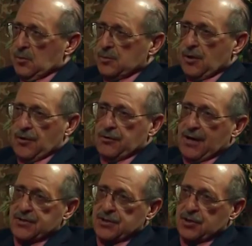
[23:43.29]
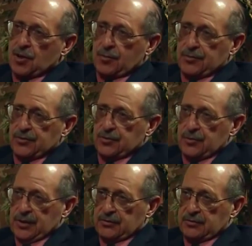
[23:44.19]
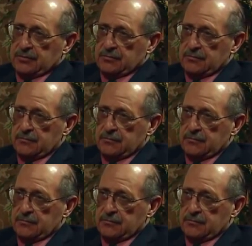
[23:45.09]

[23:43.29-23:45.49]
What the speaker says: rheumatoid arthritis is curable in 2 weeks.